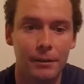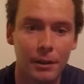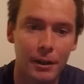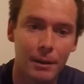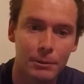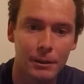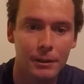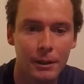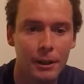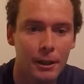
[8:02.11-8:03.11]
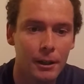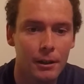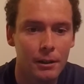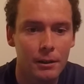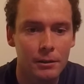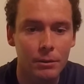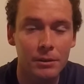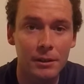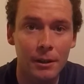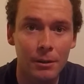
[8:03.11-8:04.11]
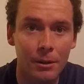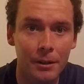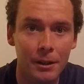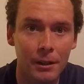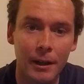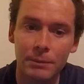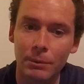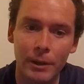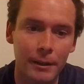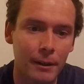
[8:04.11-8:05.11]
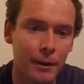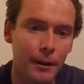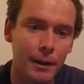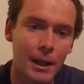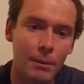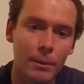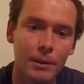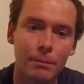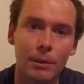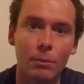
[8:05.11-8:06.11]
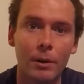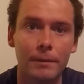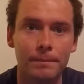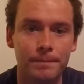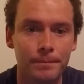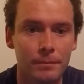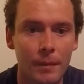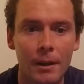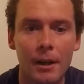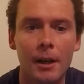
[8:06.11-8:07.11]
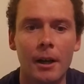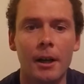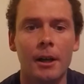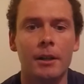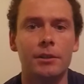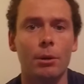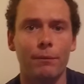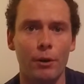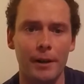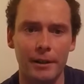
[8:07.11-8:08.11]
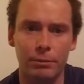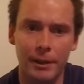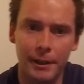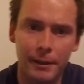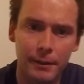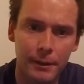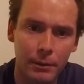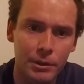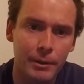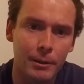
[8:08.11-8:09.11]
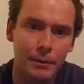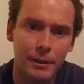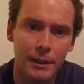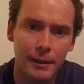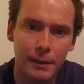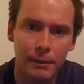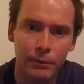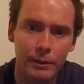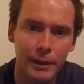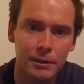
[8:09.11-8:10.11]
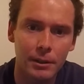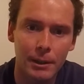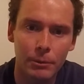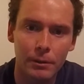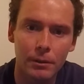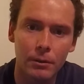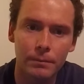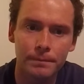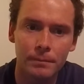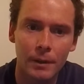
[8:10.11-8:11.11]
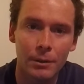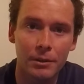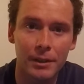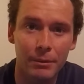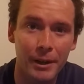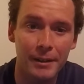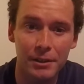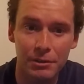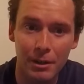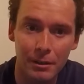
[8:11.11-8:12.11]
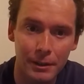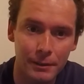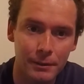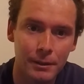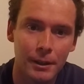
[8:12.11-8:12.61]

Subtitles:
on the camera. So we'll see how long he lasts, but right now I got to keep him in number 1. So for next weekend, the little trailer at the end for the next time on Alone, it looks like Randy's struggling.